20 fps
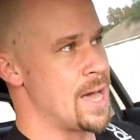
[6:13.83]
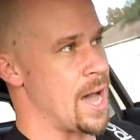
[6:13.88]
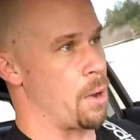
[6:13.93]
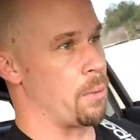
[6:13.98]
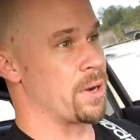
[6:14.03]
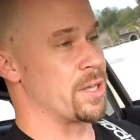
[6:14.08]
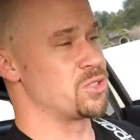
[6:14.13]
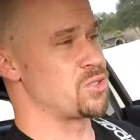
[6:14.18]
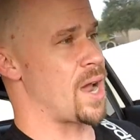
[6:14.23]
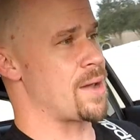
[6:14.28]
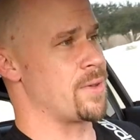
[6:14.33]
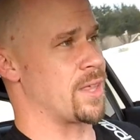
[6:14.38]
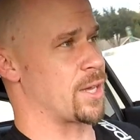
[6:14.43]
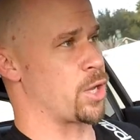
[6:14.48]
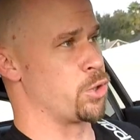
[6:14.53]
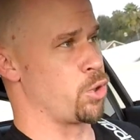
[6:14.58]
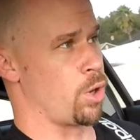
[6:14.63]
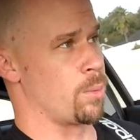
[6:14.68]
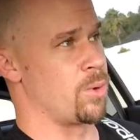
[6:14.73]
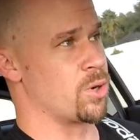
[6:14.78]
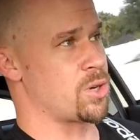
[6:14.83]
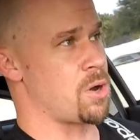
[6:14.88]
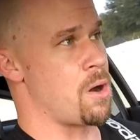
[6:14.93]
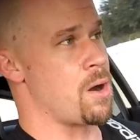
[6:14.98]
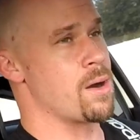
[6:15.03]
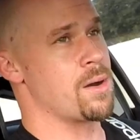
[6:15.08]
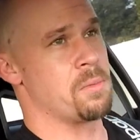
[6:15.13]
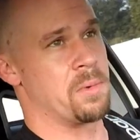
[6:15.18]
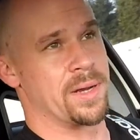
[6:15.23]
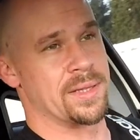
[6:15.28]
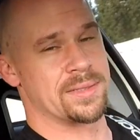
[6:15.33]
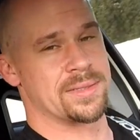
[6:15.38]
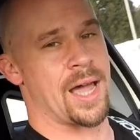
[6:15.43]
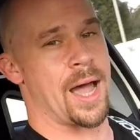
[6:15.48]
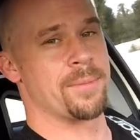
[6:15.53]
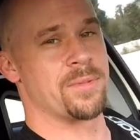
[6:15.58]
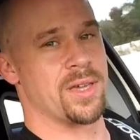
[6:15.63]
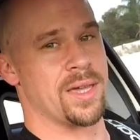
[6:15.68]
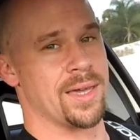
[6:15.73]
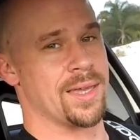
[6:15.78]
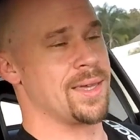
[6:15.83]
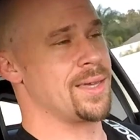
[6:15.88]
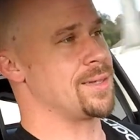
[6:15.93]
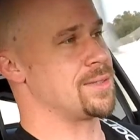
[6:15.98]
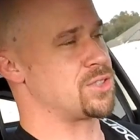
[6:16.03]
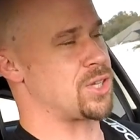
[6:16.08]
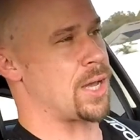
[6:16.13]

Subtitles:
I want to drive it like a normal car, and when it's time to hit it,